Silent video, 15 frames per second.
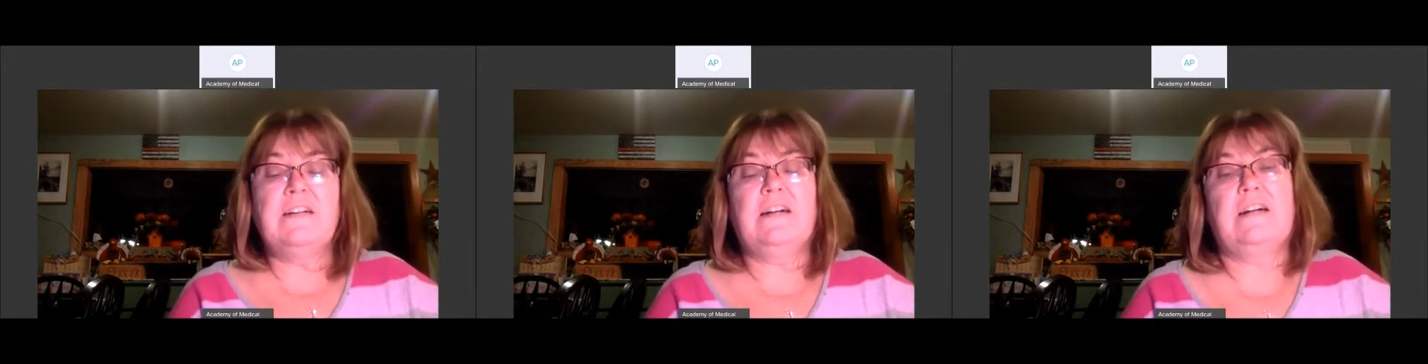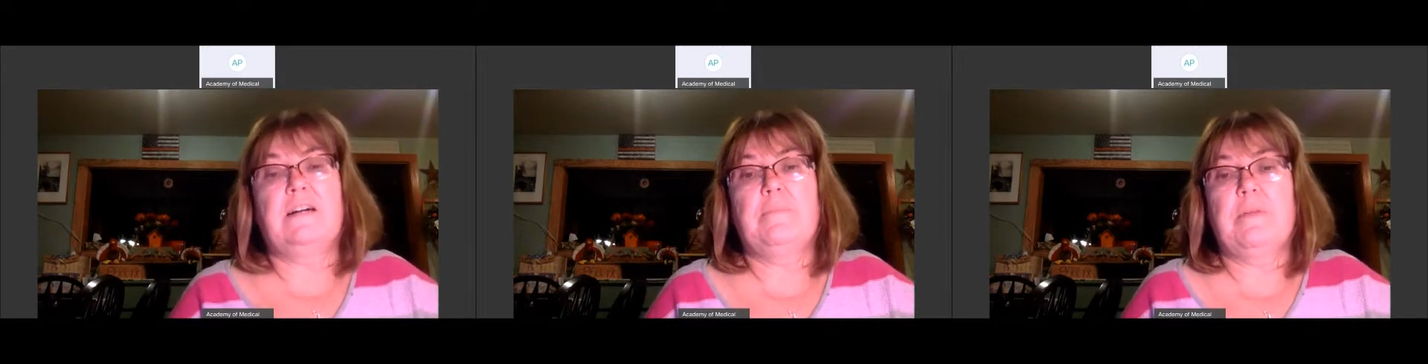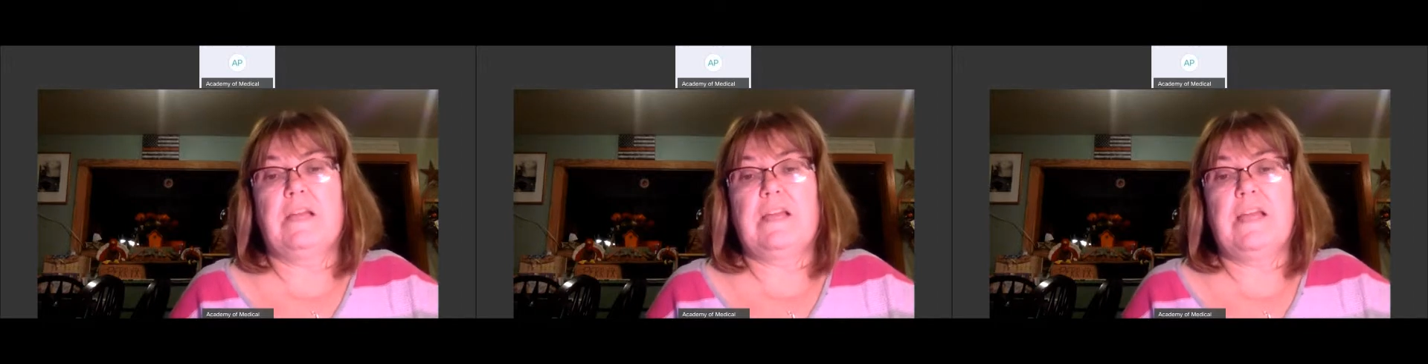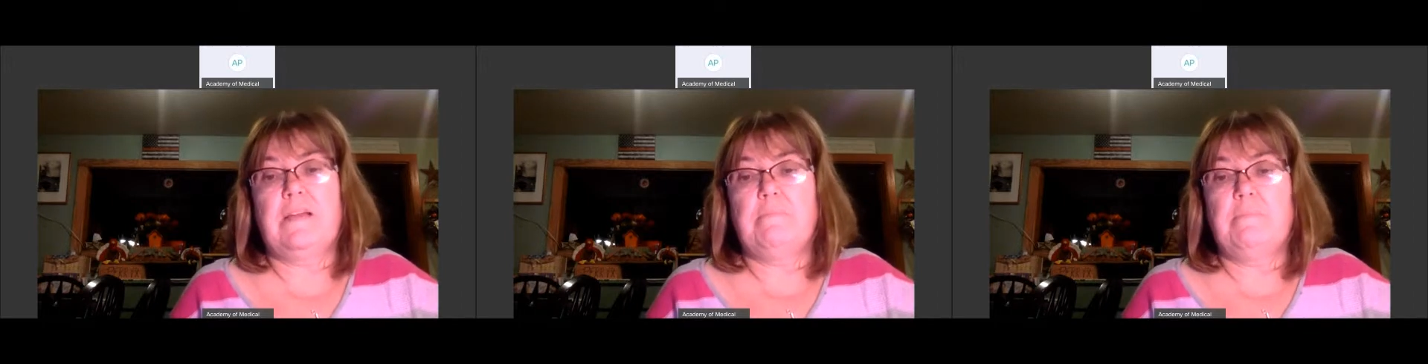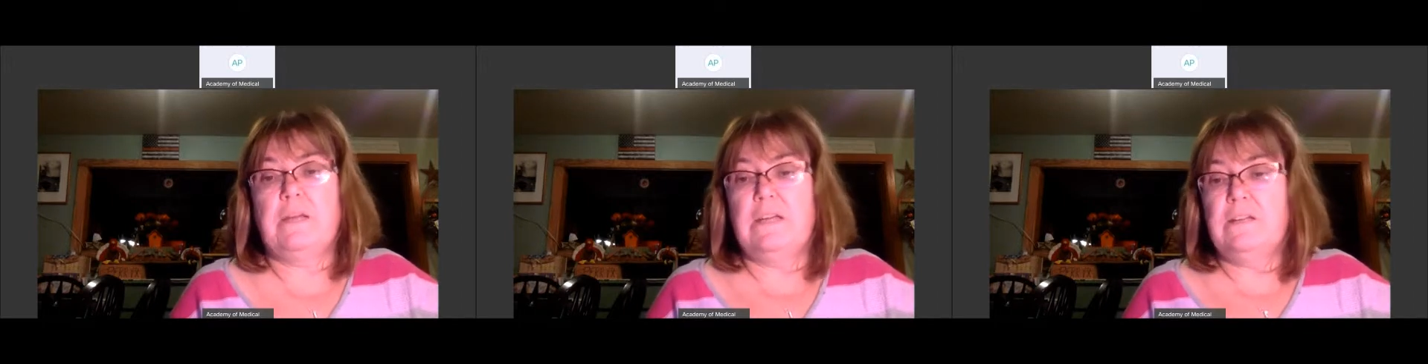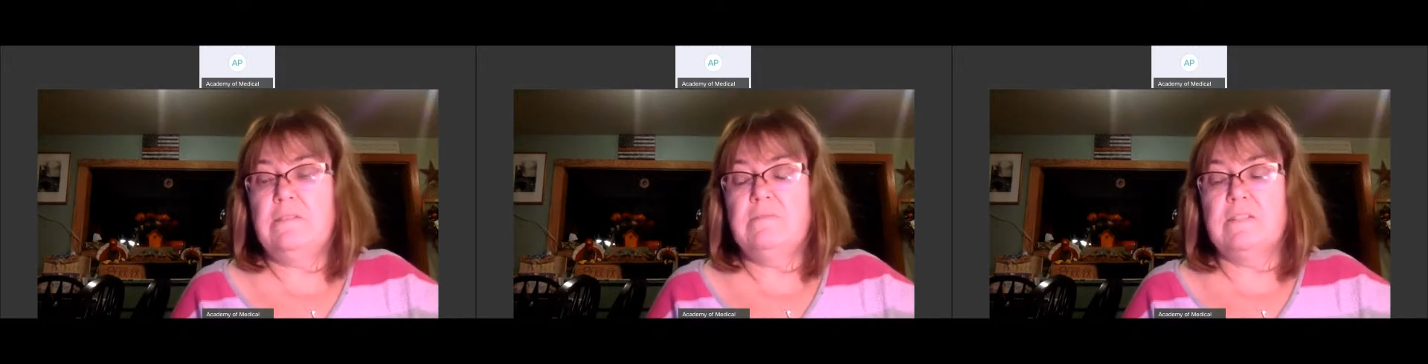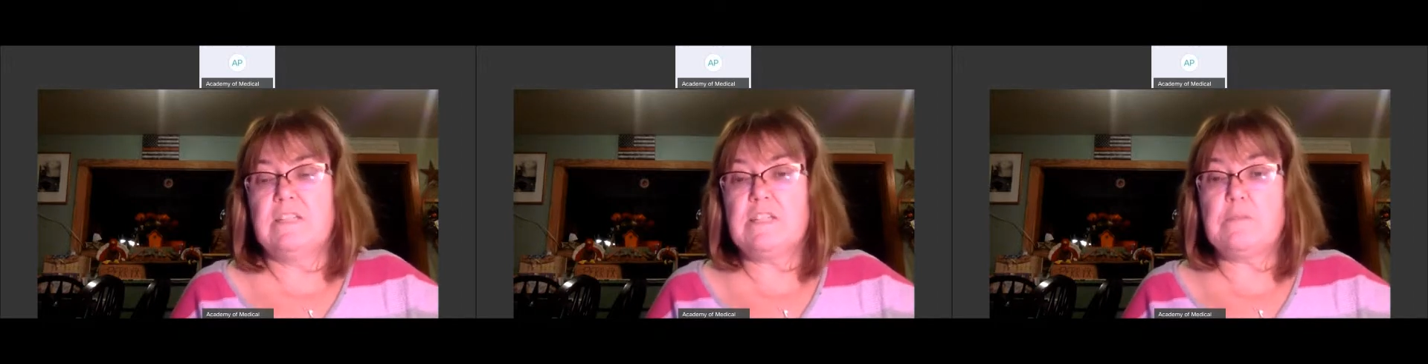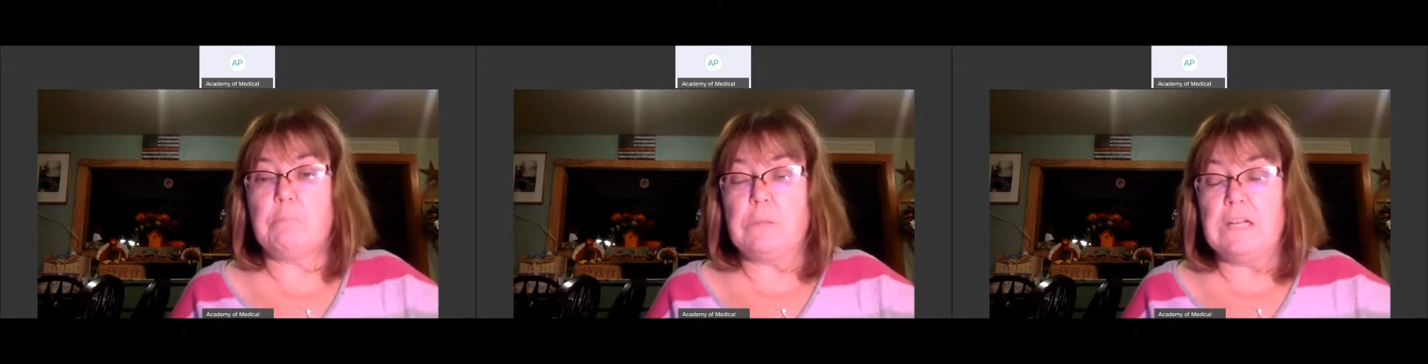It can be
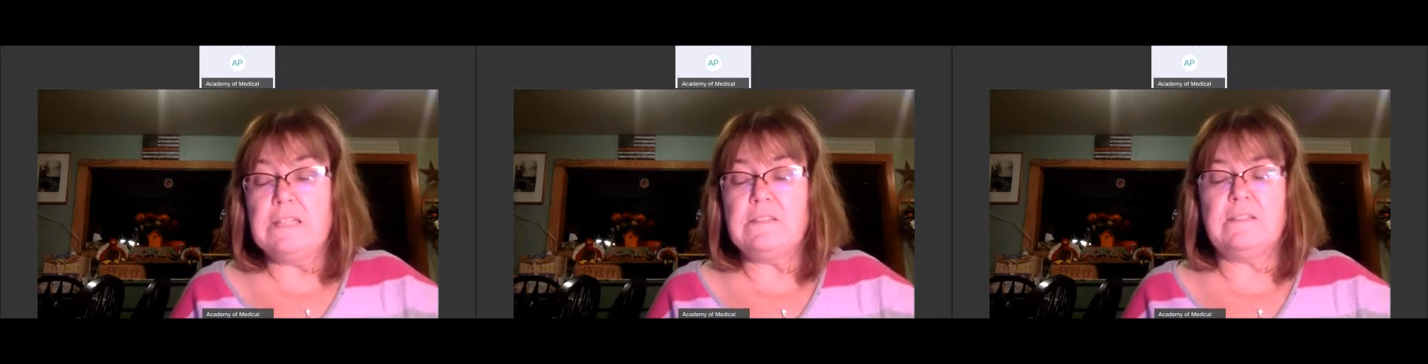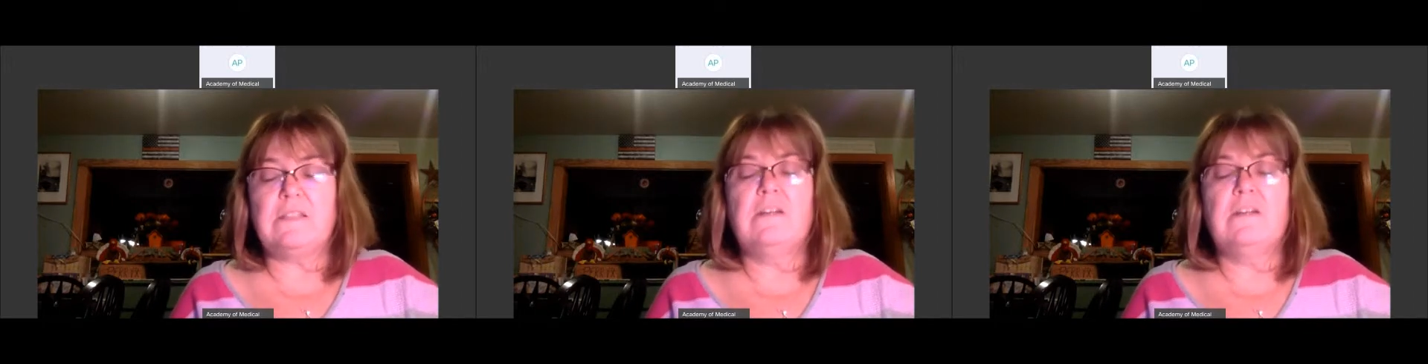split,